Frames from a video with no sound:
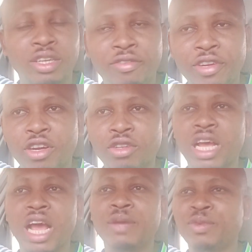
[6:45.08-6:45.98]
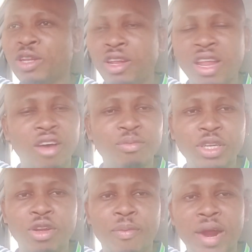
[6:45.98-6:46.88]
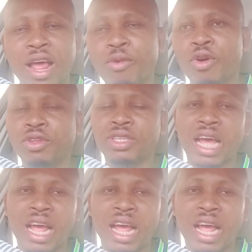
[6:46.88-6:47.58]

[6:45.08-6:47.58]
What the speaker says: difficult times, love me no matter what,